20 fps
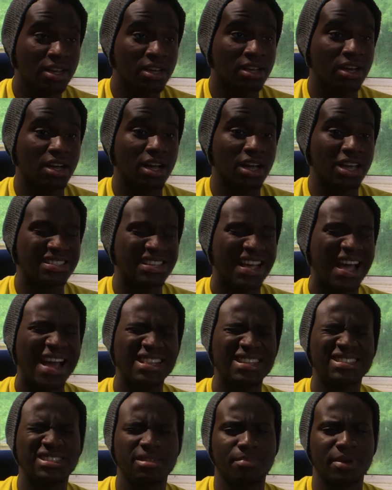It's
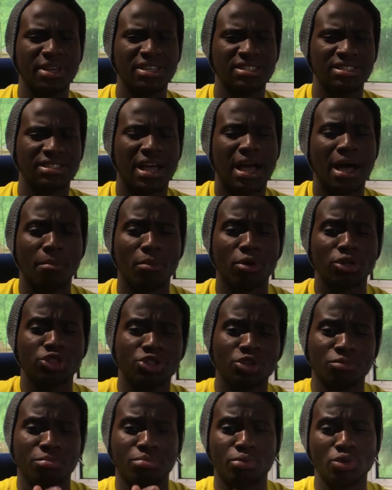highly debated how much
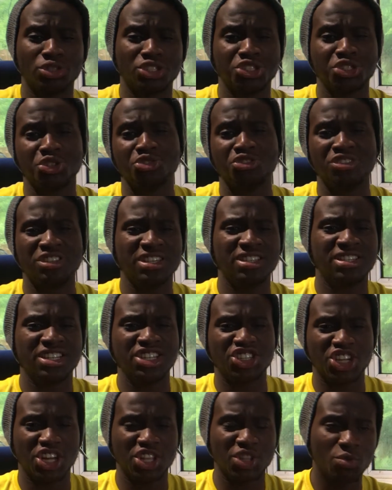protein you need in
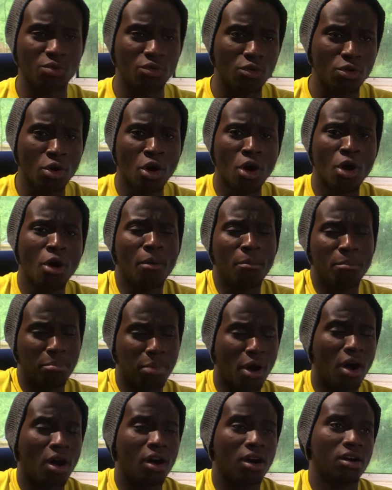general,
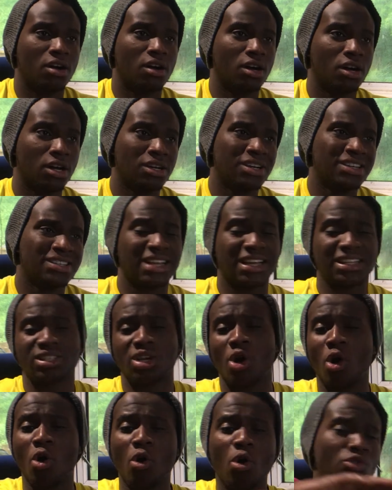but that's a
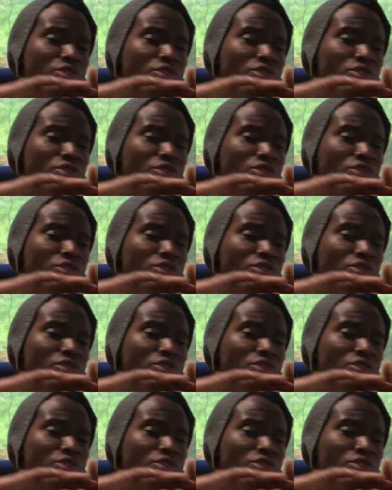whole